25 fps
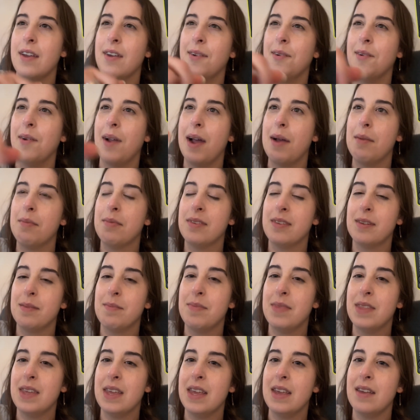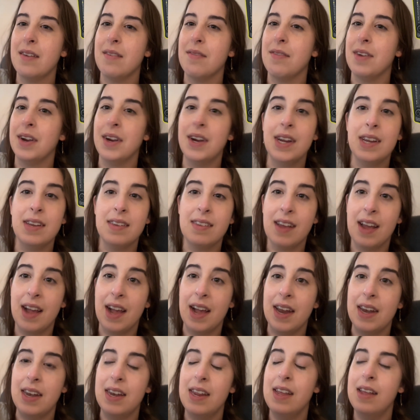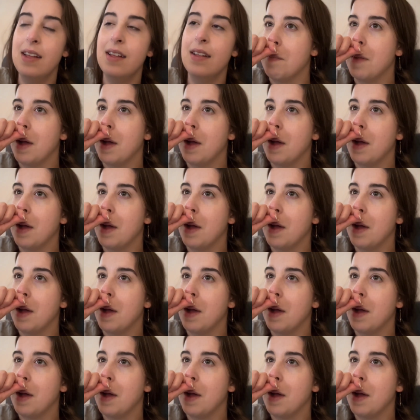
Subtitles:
grab something very tiny.